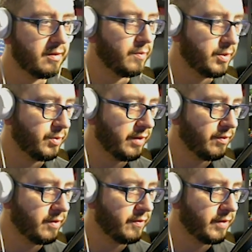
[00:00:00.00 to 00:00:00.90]
which will get
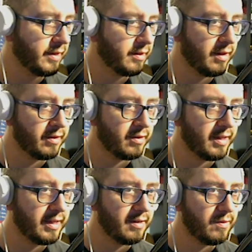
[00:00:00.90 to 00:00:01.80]
rid of an
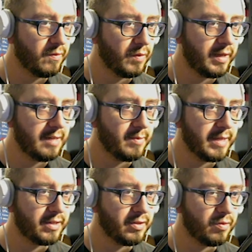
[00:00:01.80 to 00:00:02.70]
underline, we need to
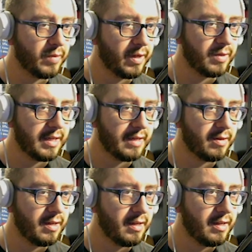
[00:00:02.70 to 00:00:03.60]
make sure we go
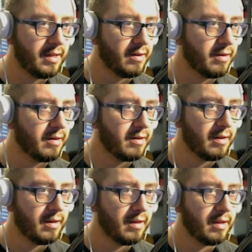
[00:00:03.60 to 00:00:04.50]
down here
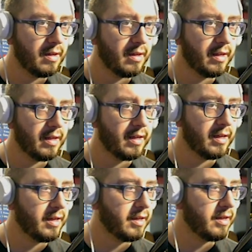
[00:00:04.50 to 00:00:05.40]

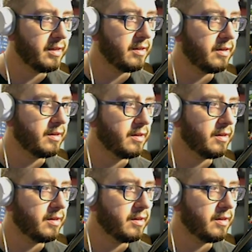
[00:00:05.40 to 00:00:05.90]
and